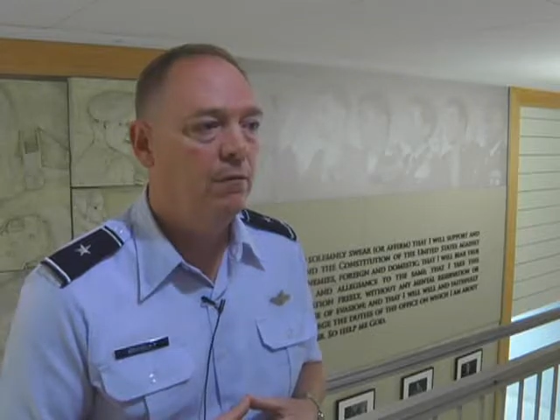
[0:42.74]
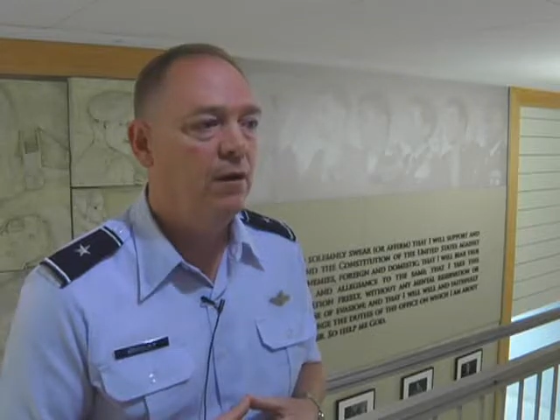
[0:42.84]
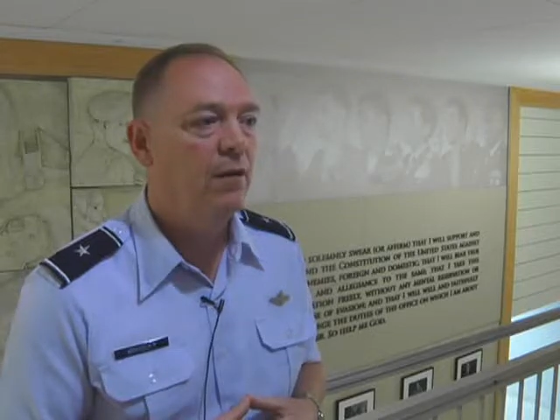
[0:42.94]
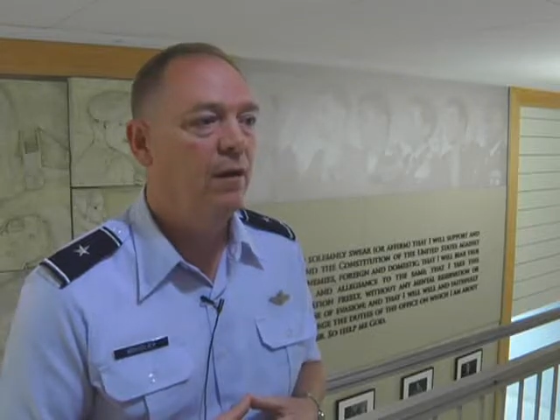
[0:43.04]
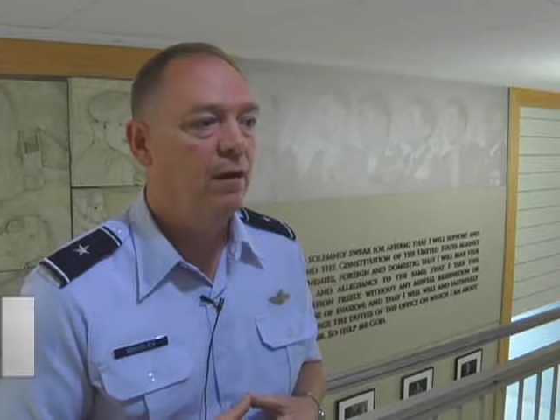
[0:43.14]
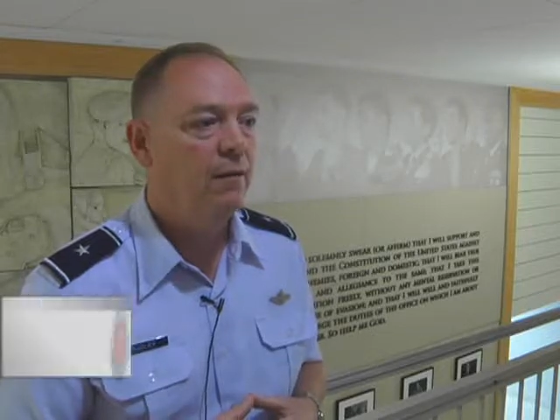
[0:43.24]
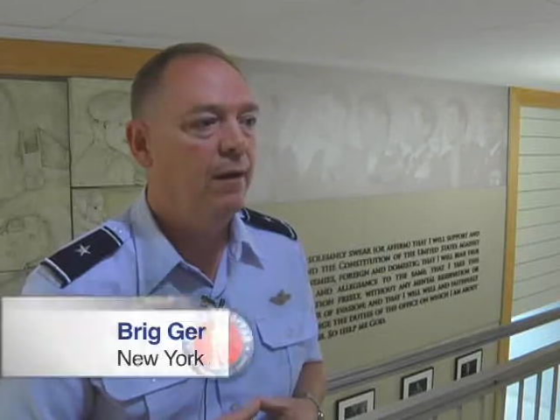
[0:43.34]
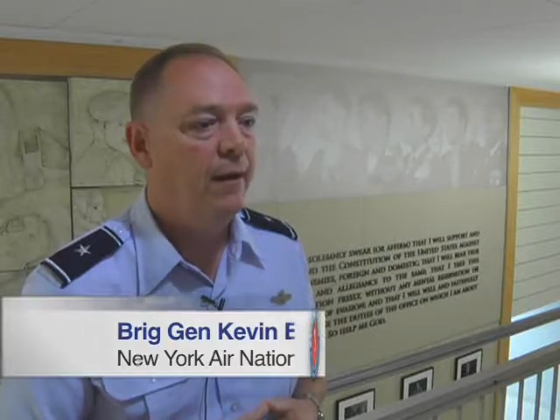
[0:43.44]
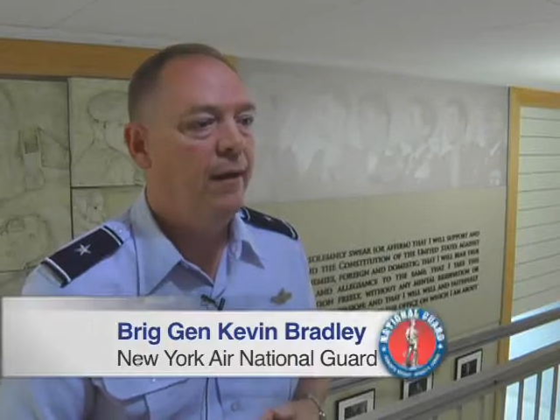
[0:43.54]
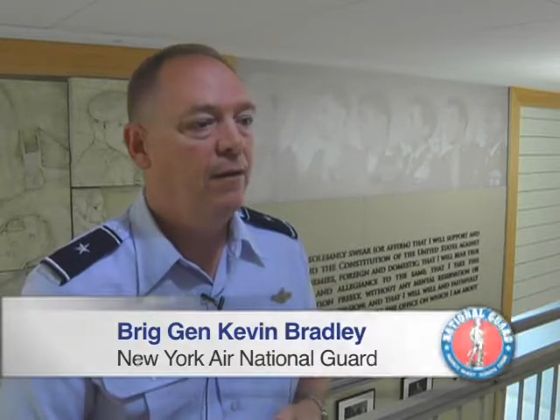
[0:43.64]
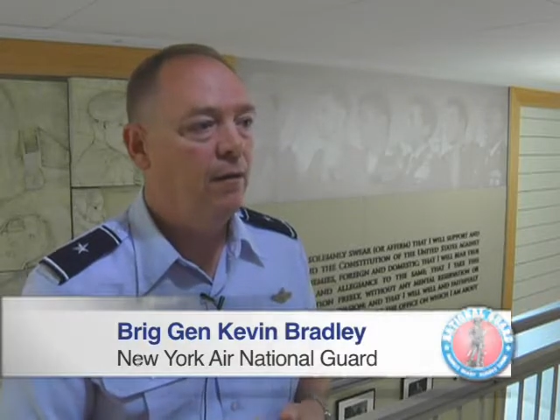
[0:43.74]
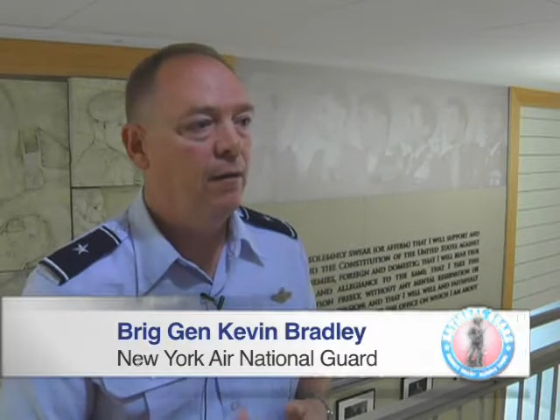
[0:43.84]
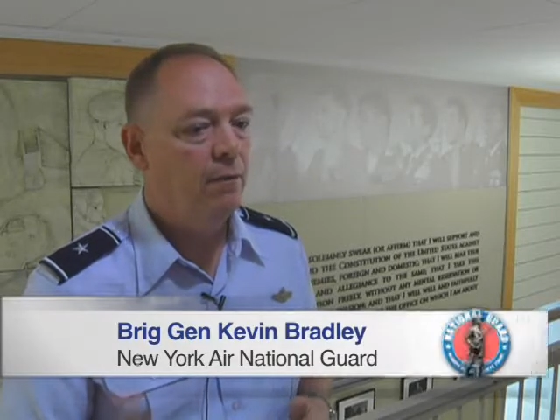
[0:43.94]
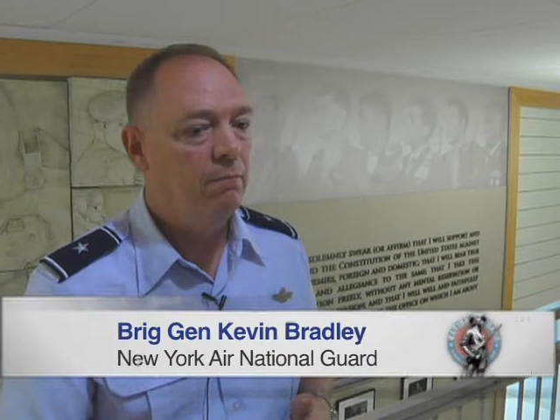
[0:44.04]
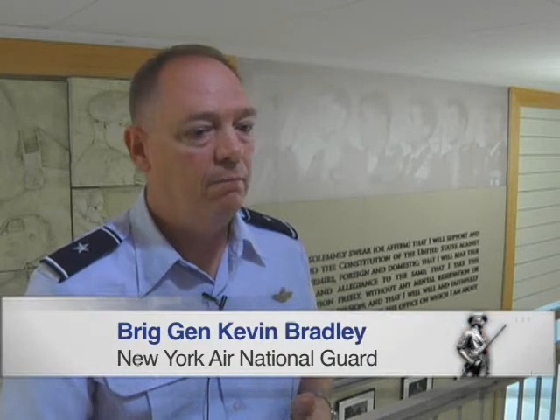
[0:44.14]
seeing the,
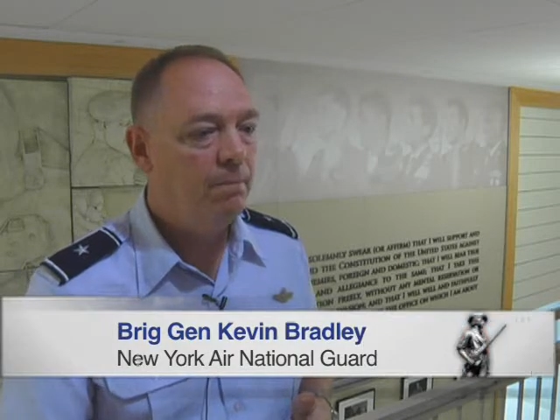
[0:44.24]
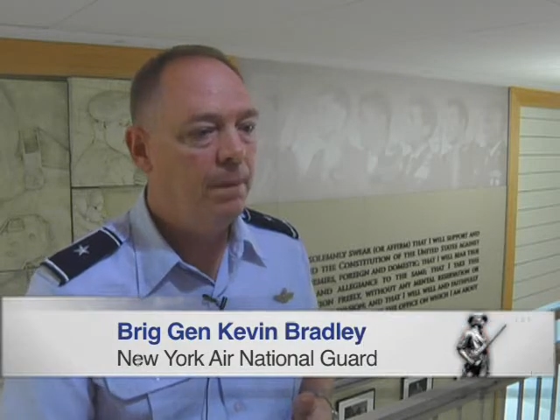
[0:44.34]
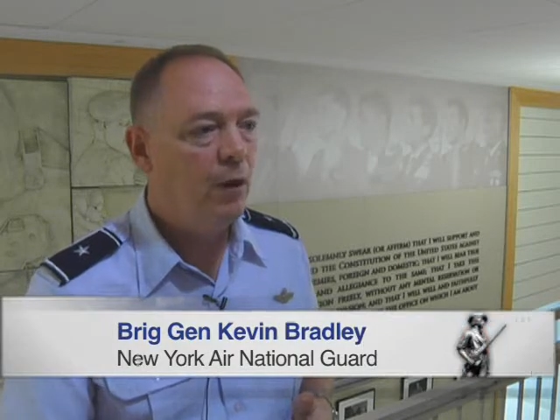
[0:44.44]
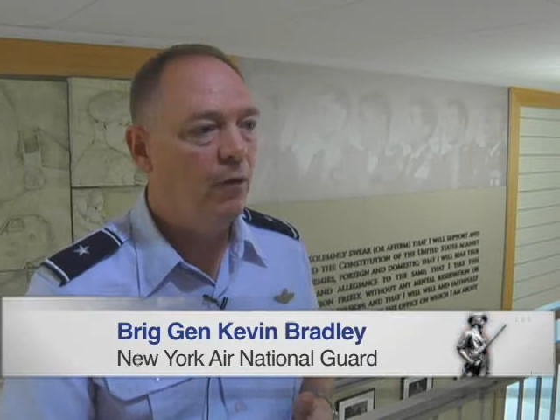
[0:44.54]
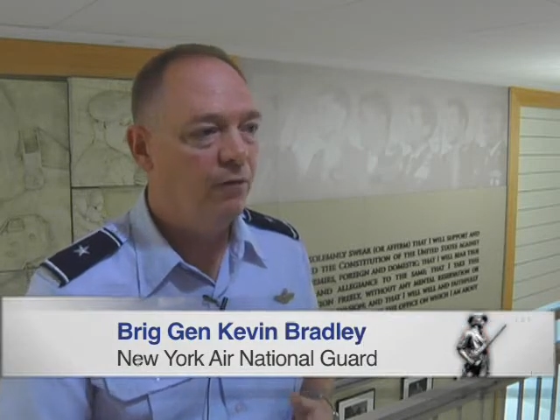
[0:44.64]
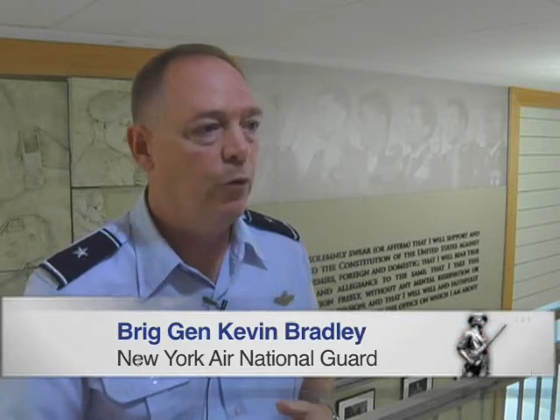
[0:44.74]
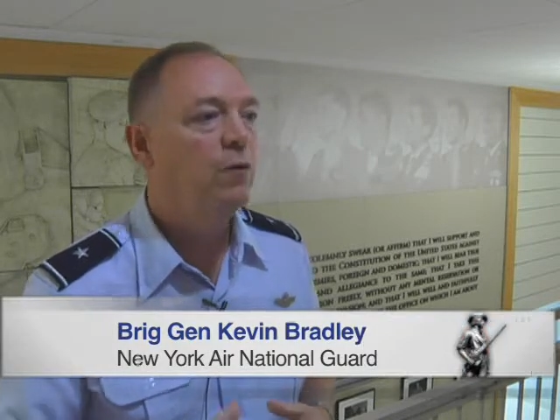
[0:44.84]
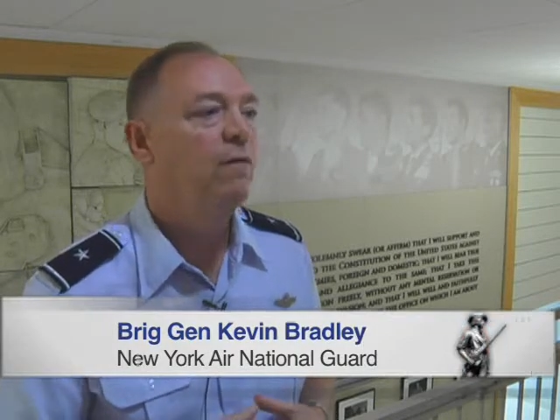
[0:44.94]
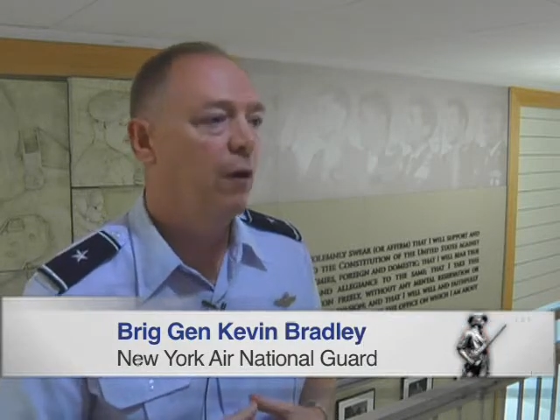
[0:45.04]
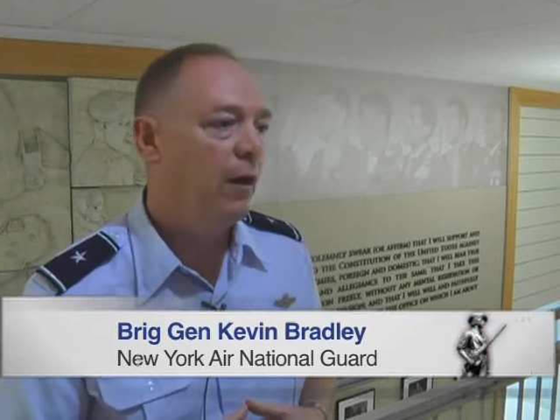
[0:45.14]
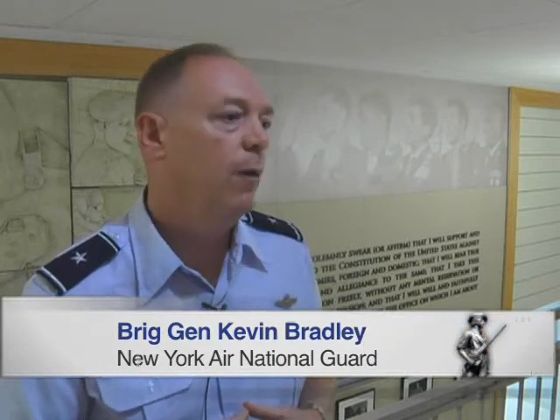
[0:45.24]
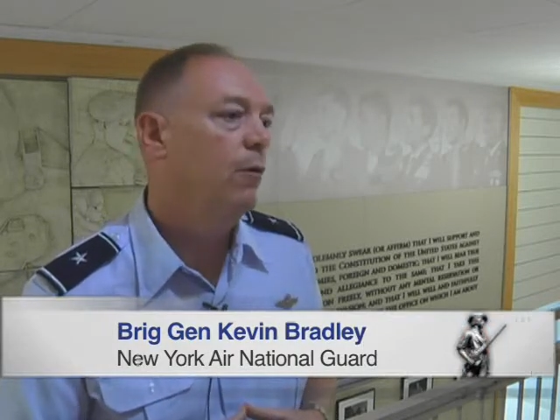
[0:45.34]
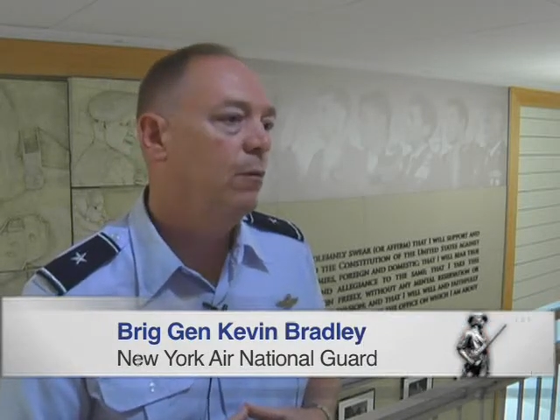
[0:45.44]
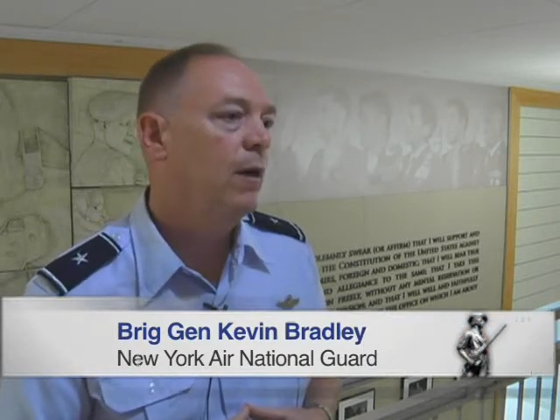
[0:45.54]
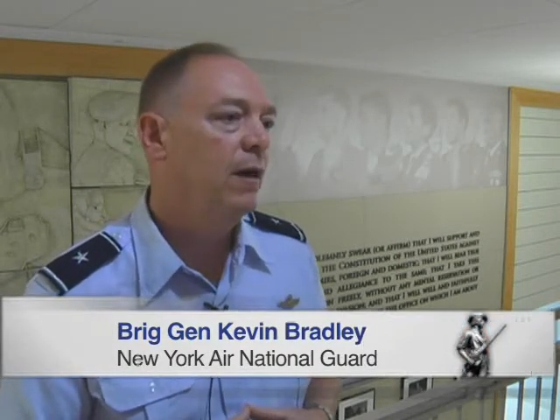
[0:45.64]
the, you know, the fruits of our
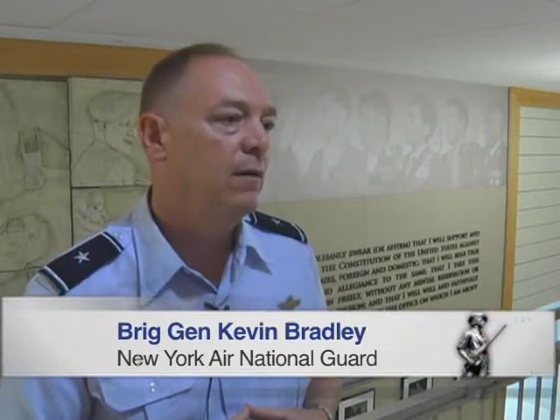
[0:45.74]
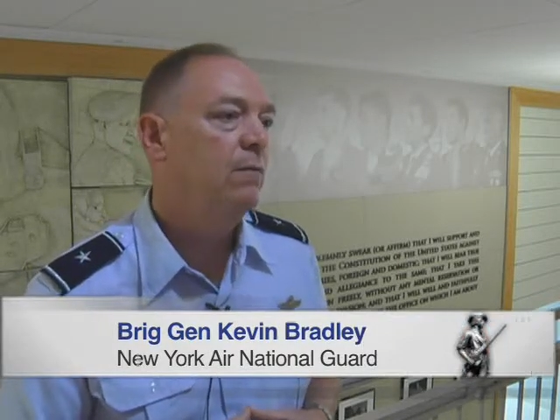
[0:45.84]
labor uh,